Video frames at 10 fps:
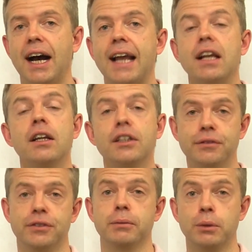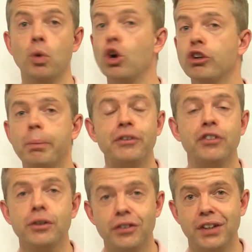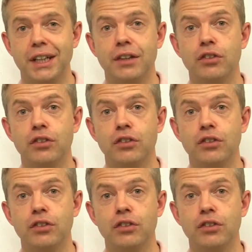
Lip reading: And learn from them. What an opportunity